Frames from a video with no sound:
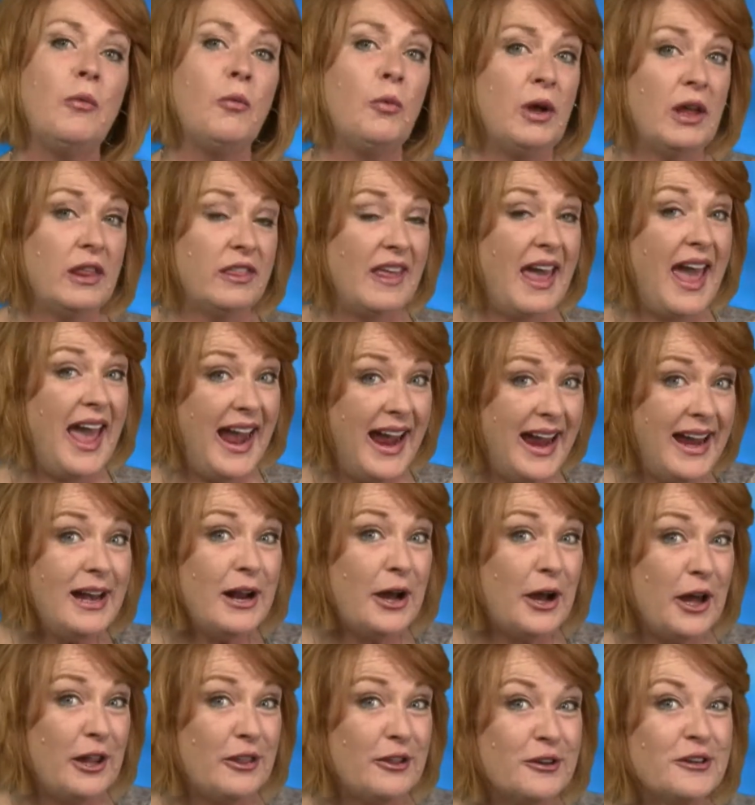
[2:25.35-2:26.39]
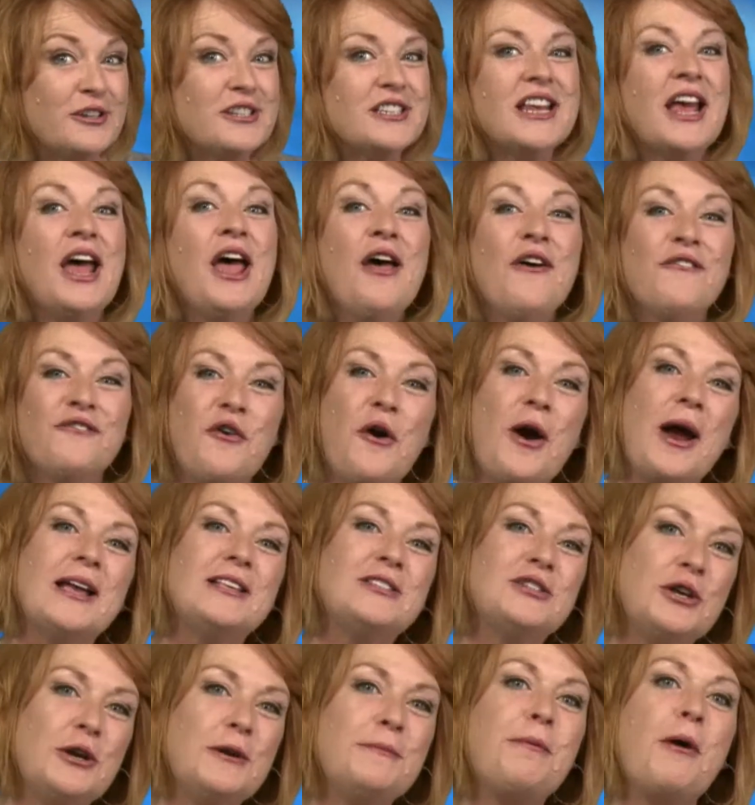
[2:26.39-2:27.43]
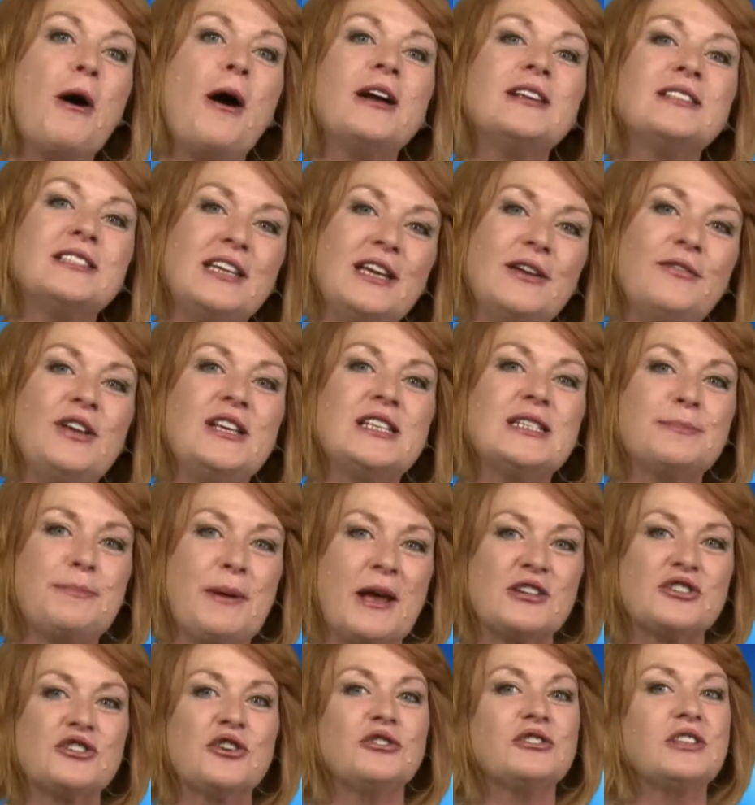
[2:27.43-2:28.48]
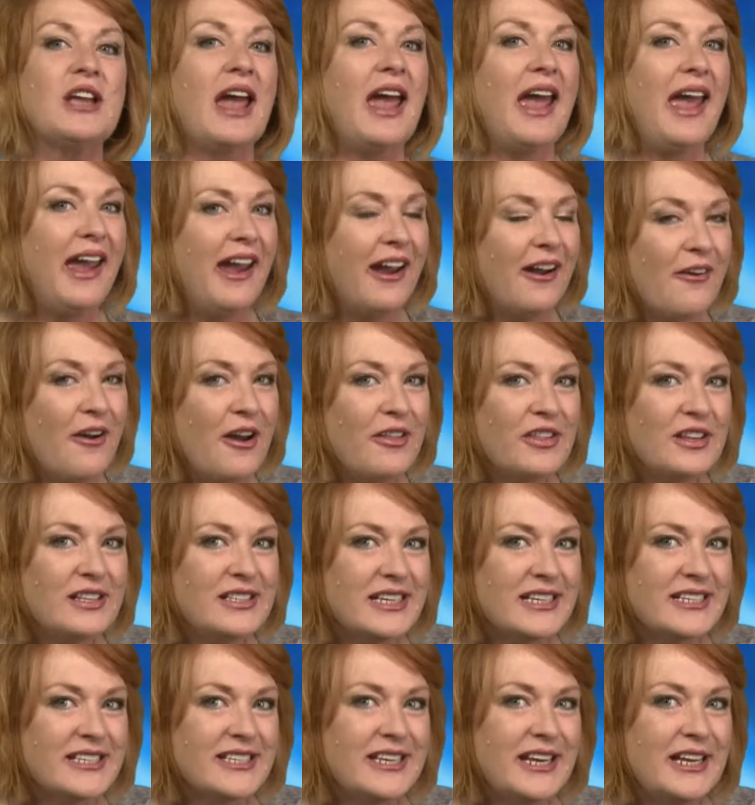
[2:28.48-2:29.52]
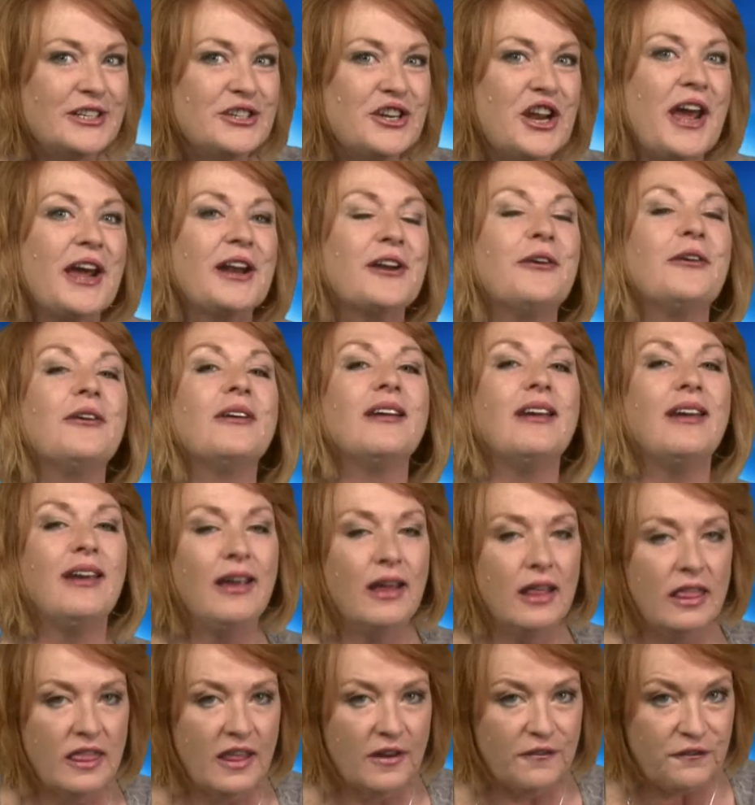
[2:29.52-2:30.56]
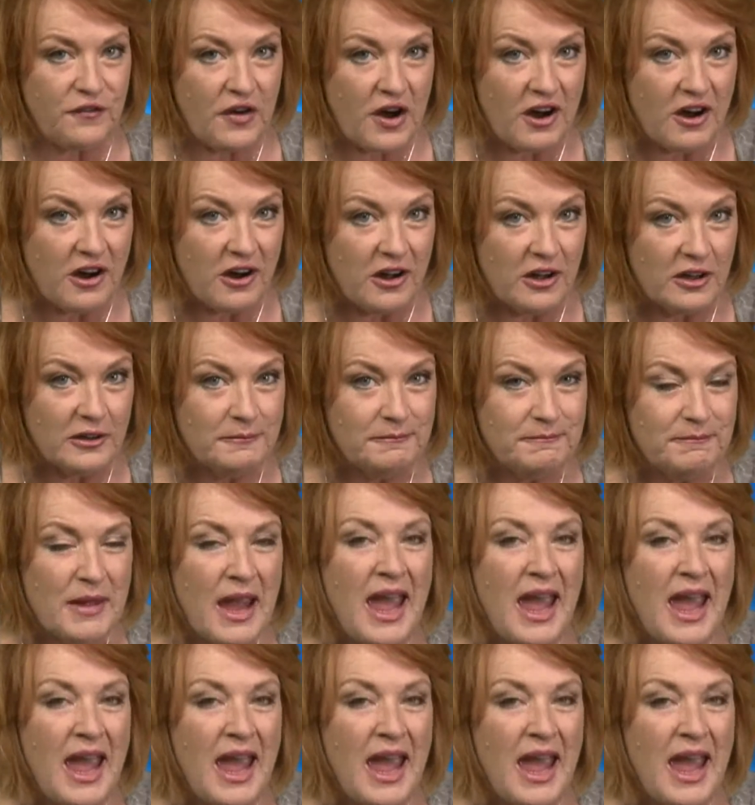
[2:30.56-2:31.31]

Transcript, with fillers: with eight others for a two part TV special to air on the Disney Channel in the fall.